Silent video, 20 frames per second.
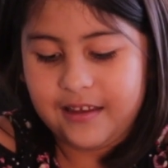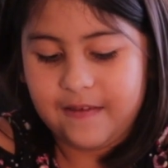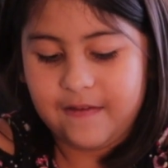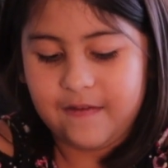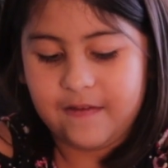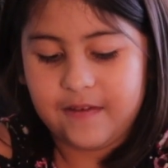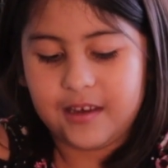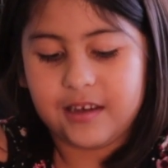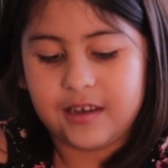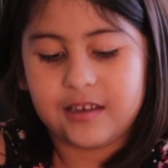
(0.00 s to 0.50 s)
It
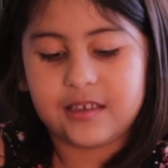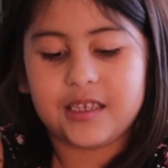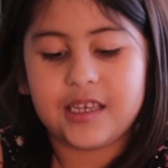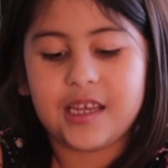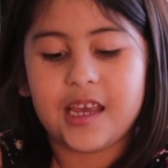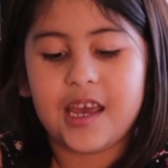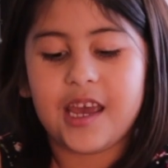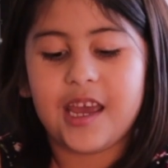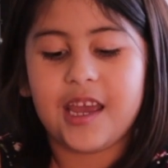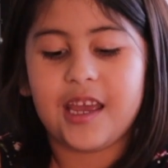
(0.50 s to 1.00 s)
feels
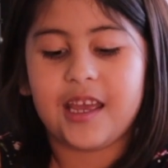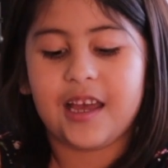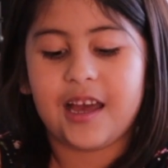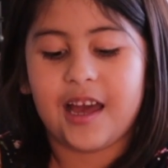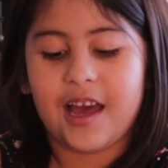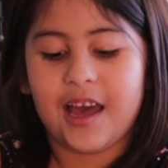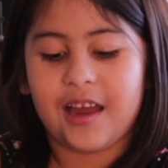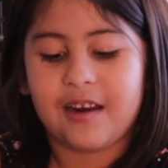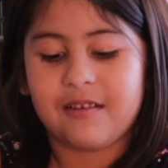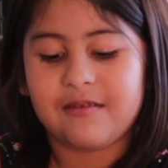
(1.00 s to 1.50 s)
like,
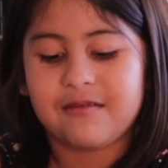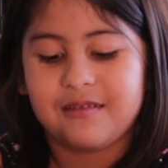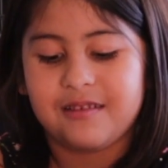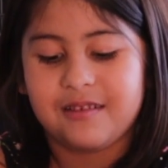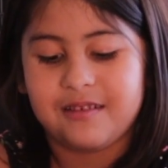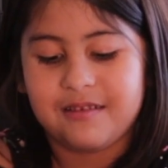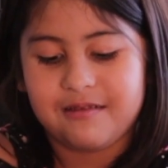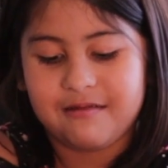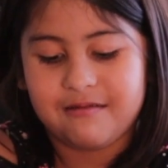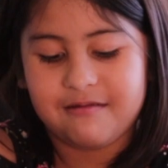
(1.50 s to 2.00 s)
I don't
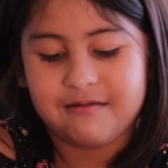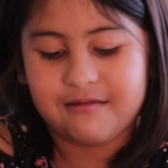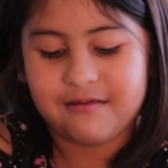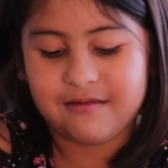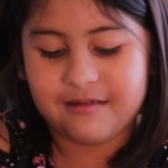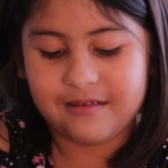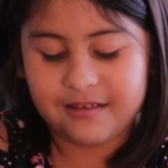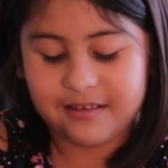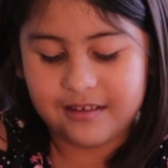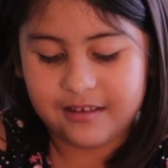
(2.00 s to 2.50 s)
know,
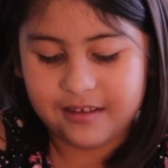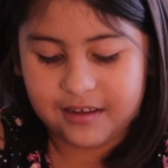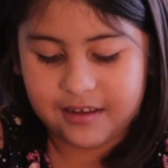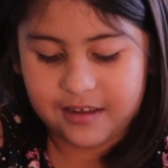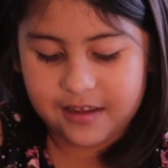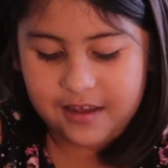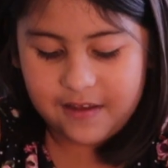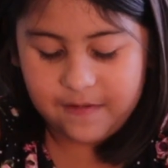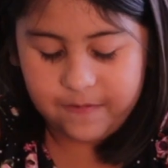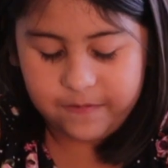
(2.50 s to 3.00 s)

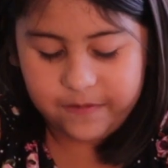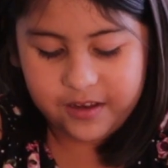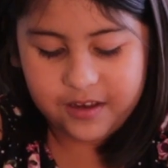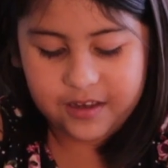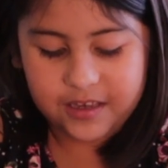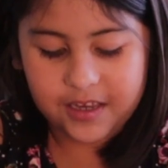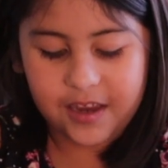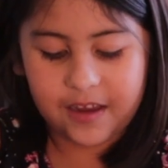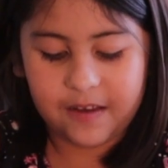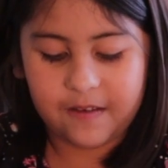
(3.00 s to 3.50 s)
it
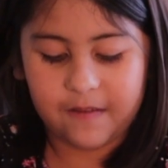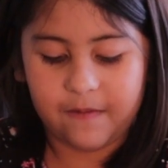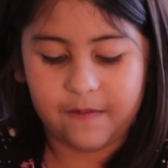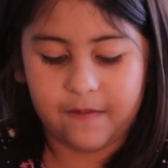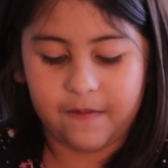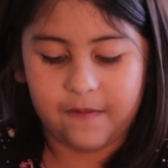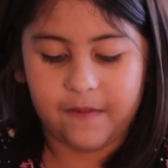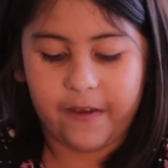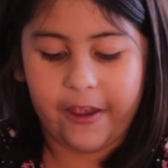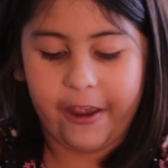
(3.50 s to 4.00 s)
feels like
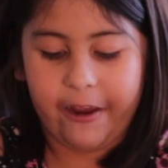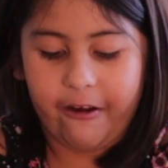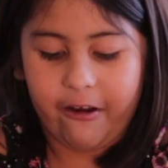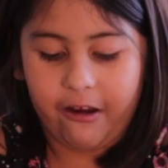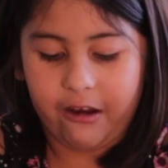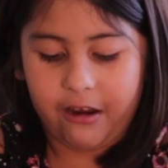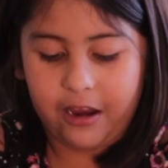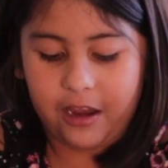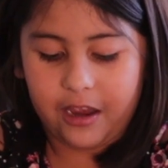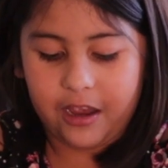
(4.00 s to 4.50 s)

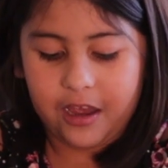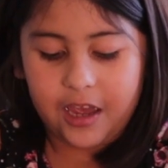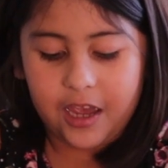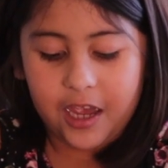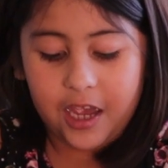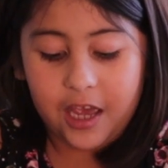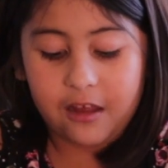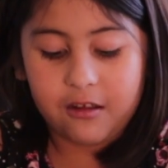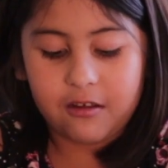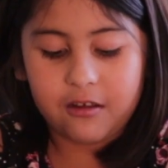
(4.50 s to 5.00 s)

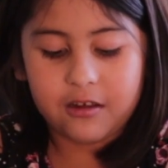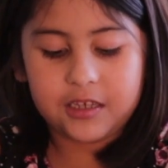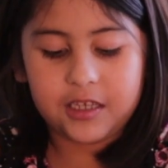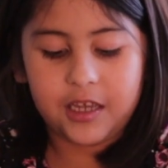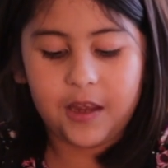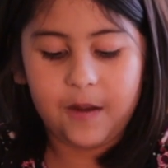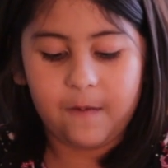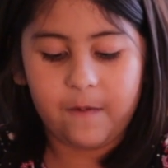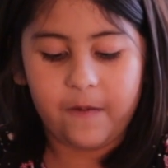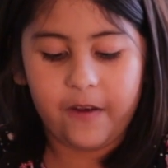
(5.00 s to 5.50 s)
it looks